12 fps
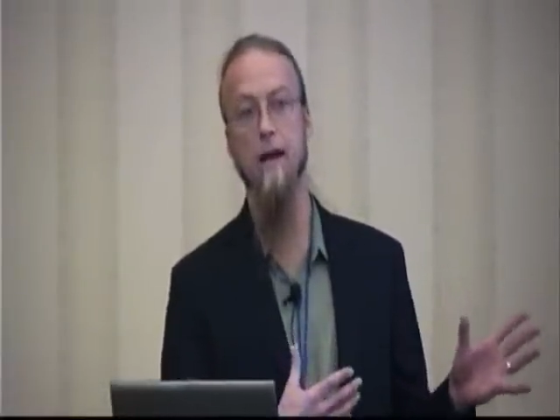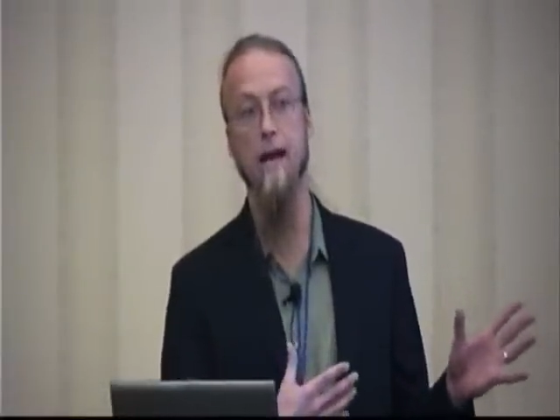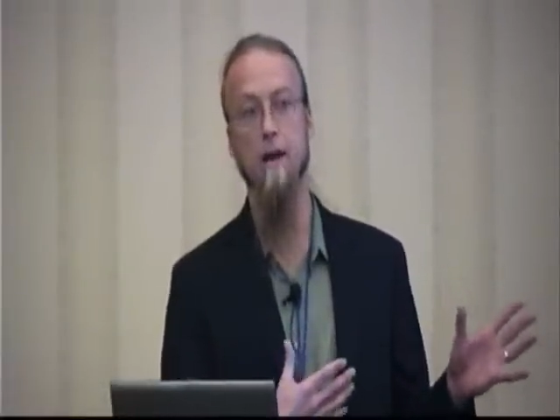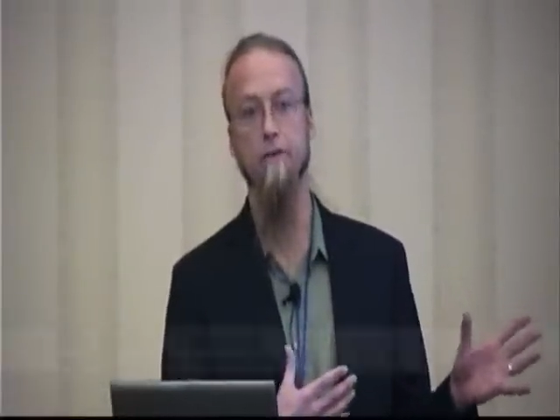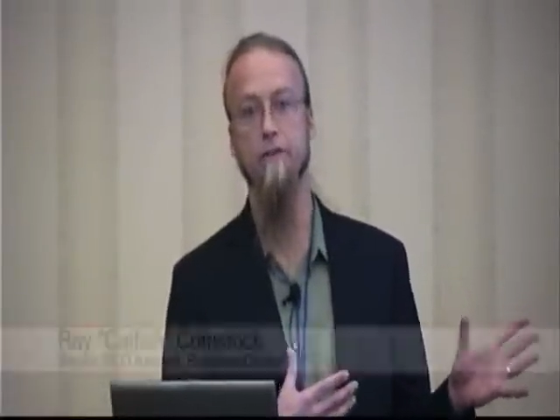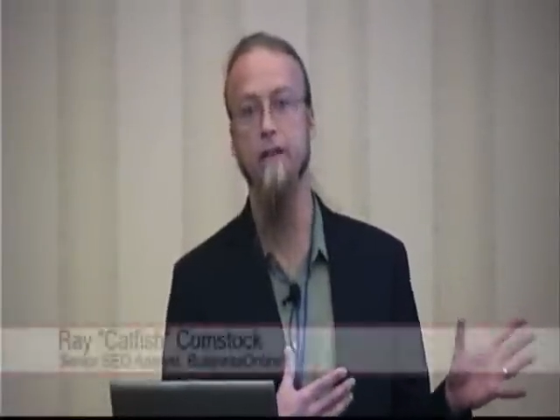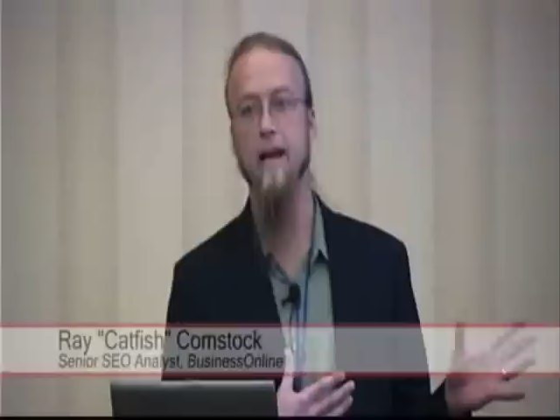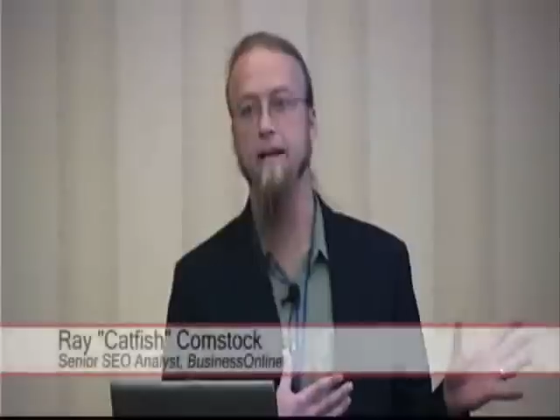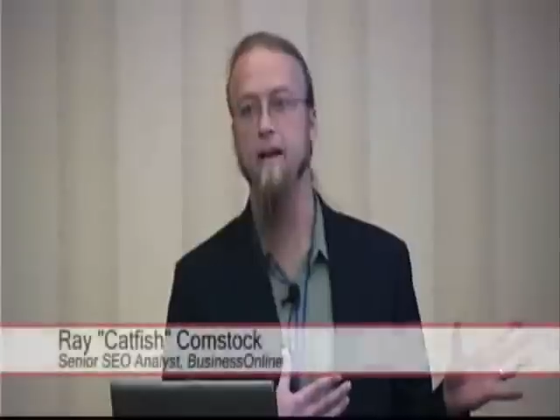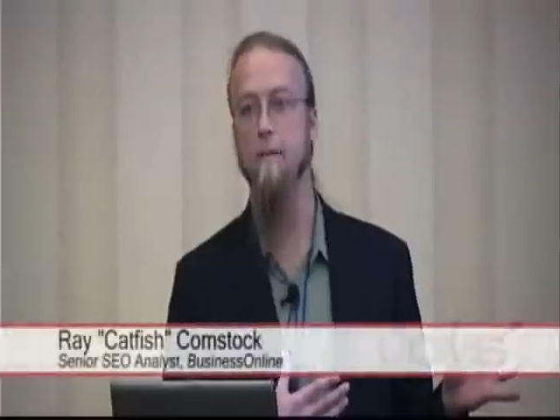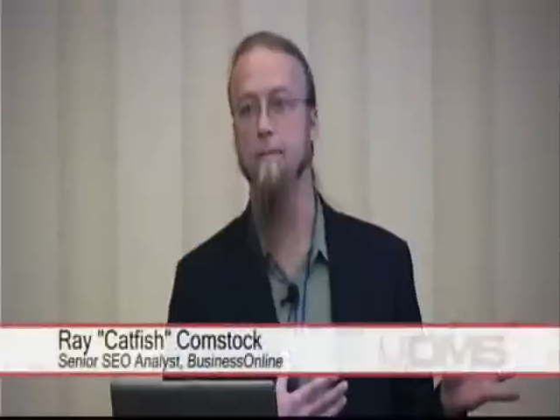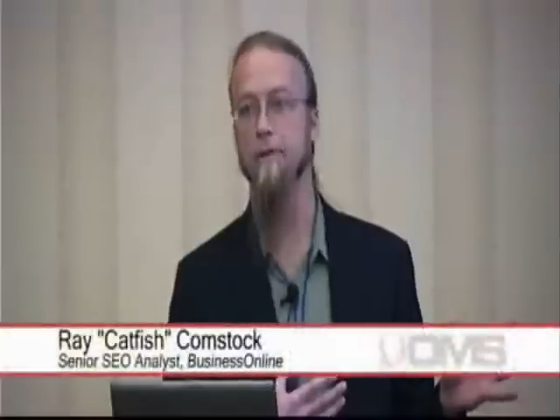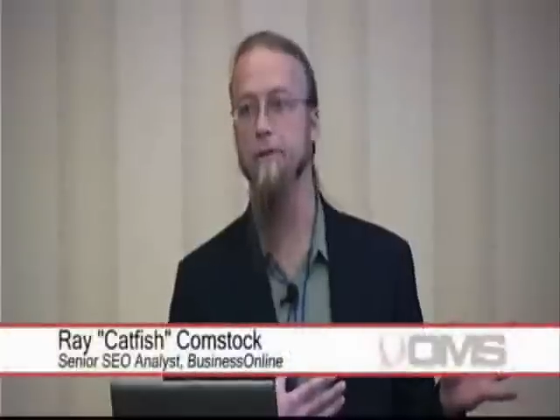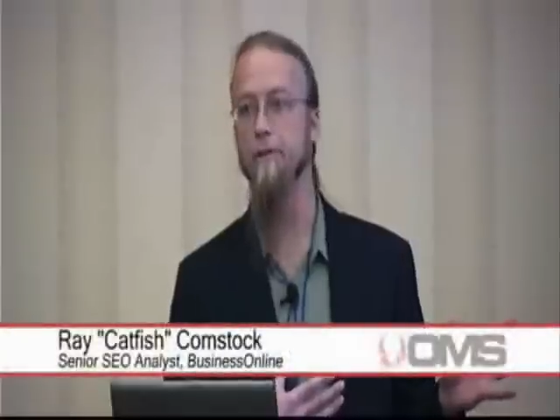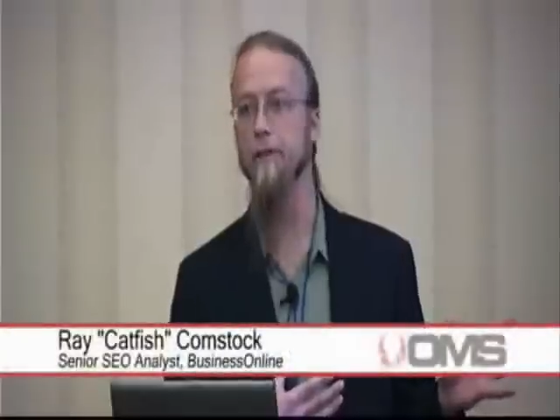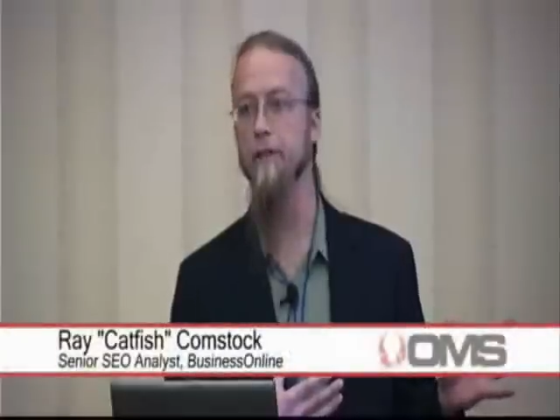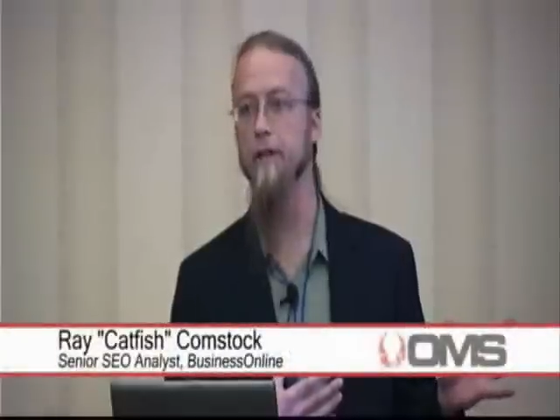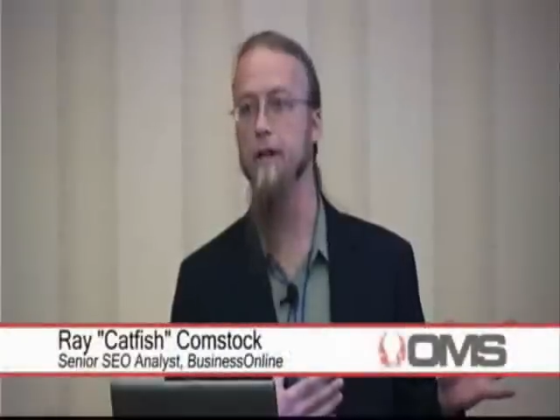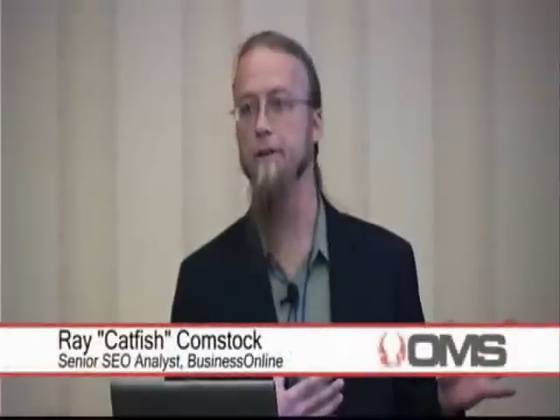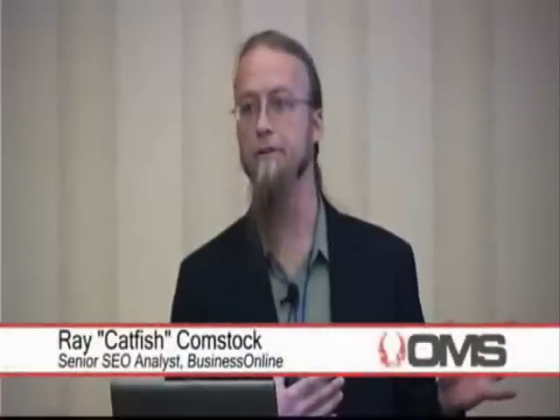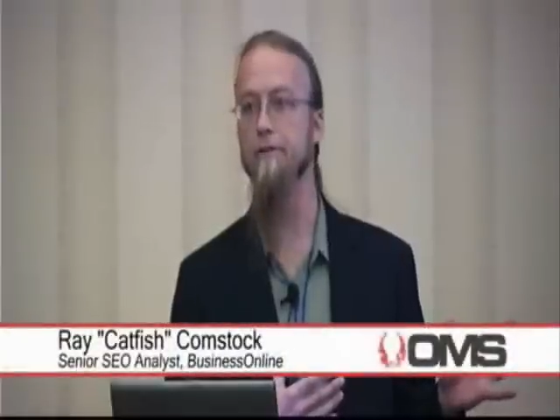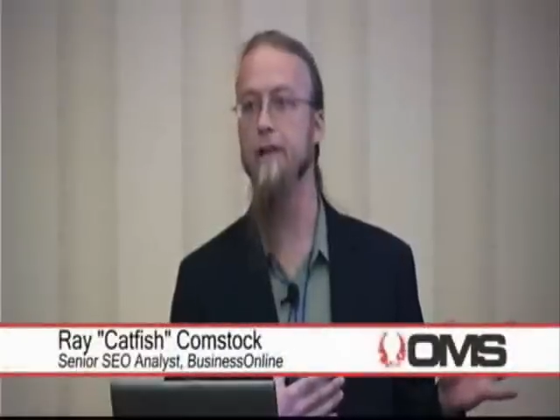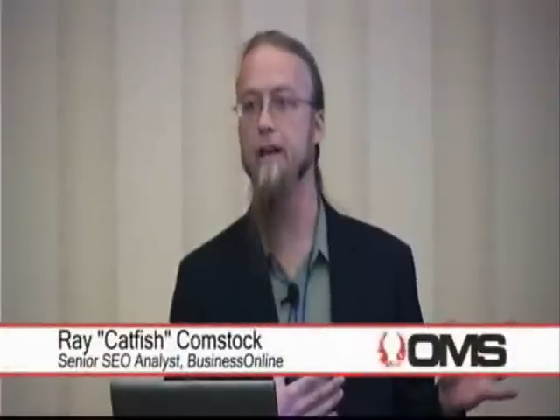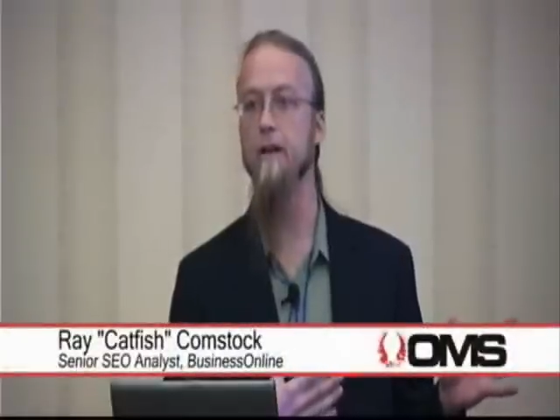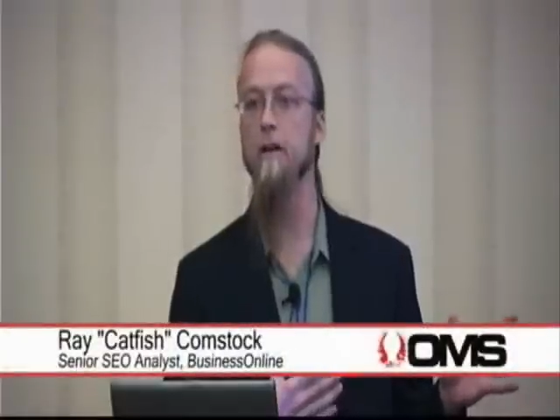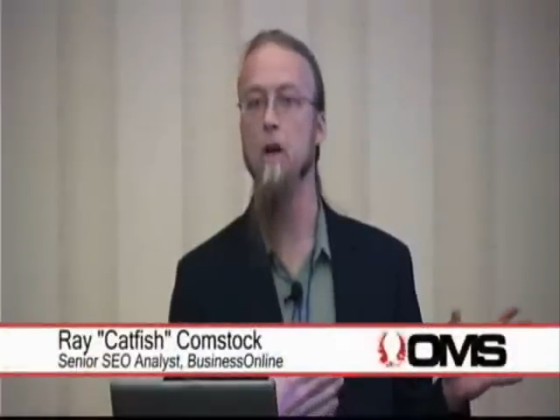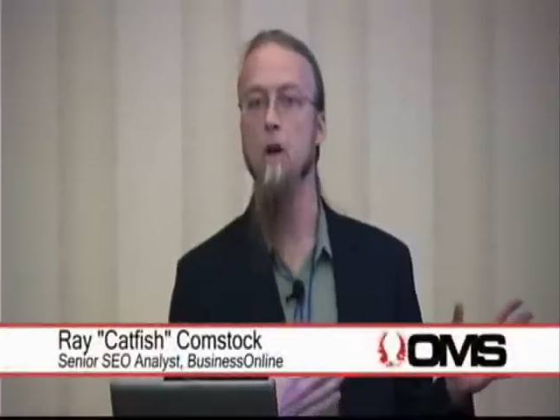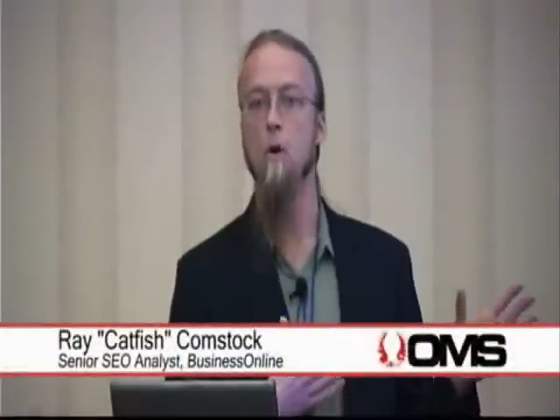outstanding opportunity to understand